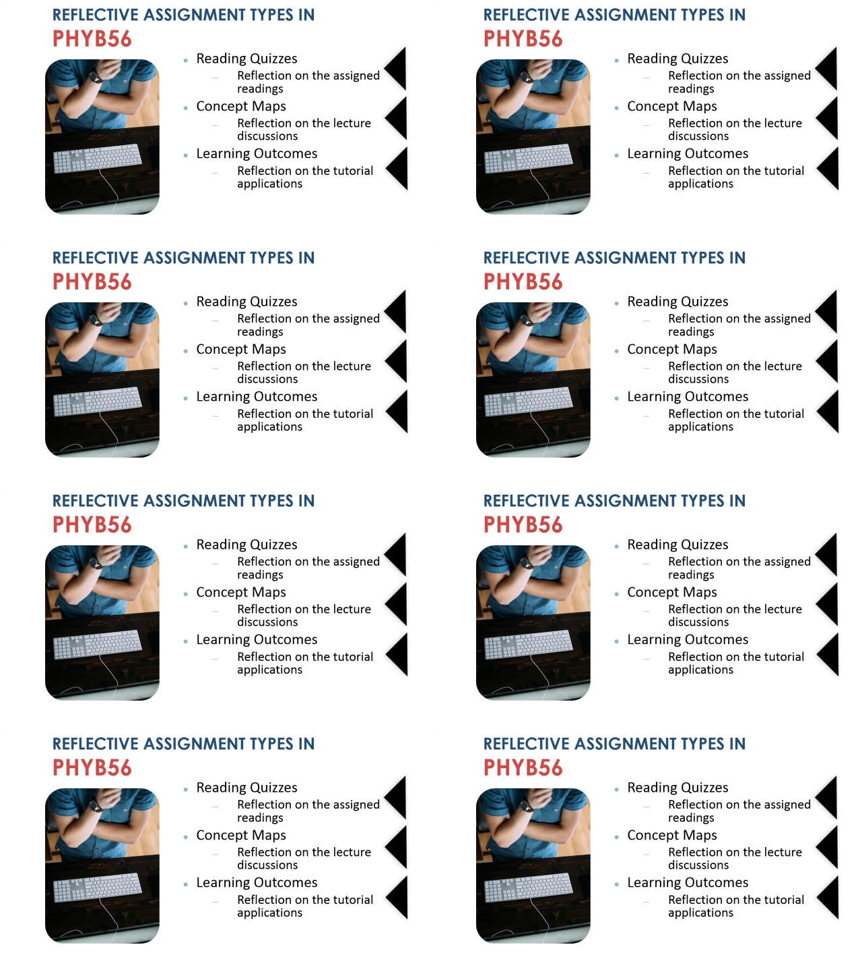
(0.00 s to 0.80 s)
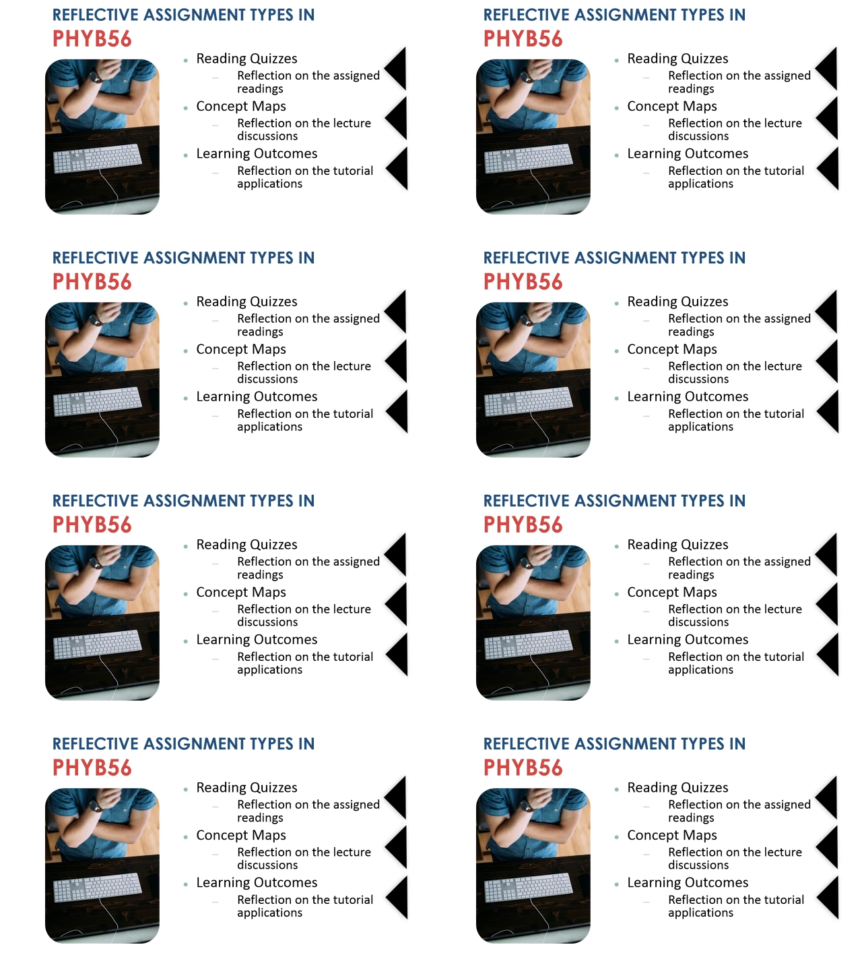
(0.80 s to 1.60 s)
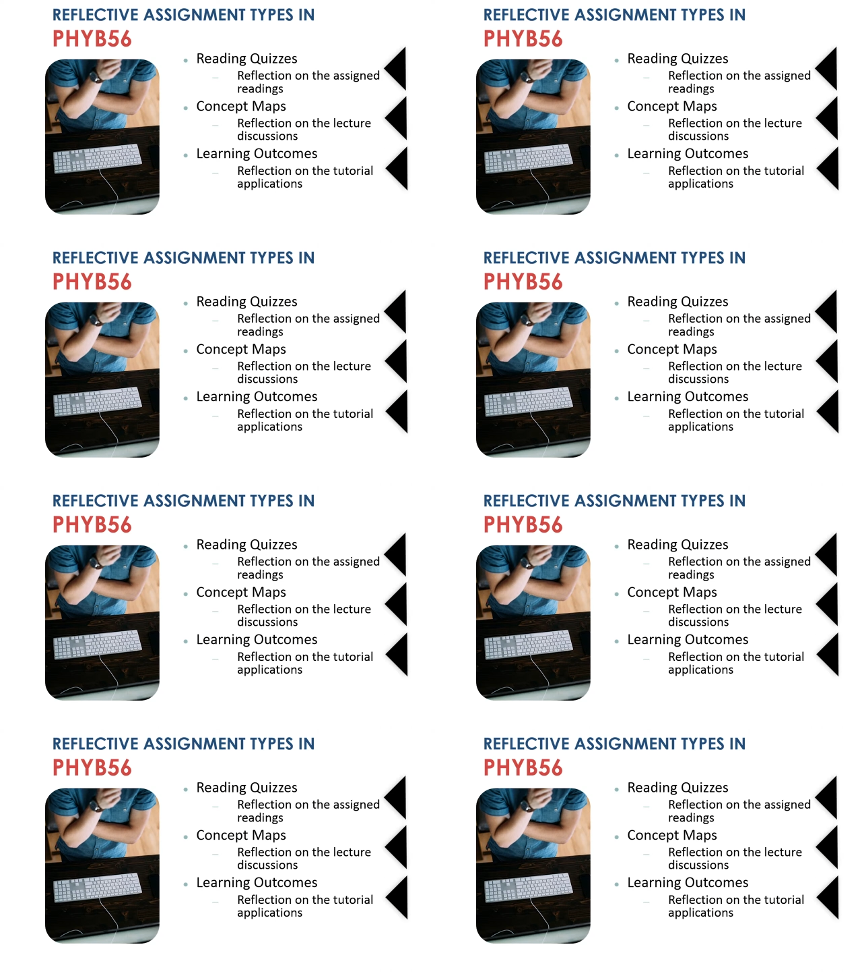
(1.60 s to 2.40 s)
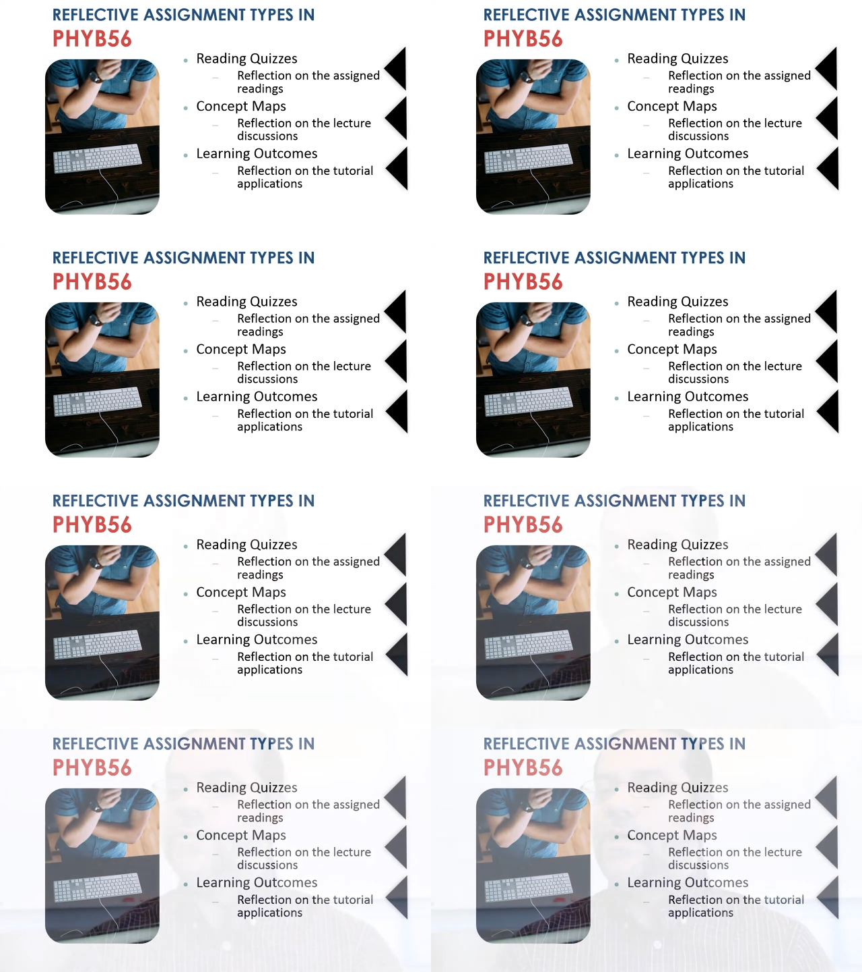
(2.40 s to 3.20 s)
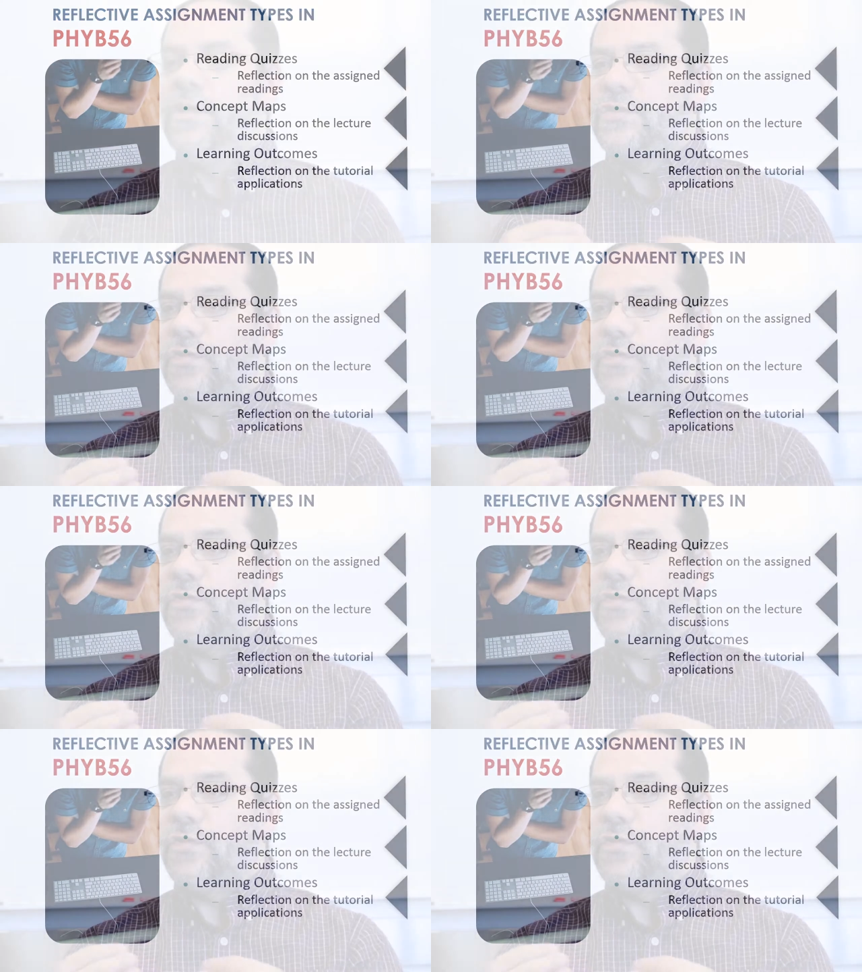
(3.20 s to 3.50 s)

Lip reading: [unreadable: no face in view]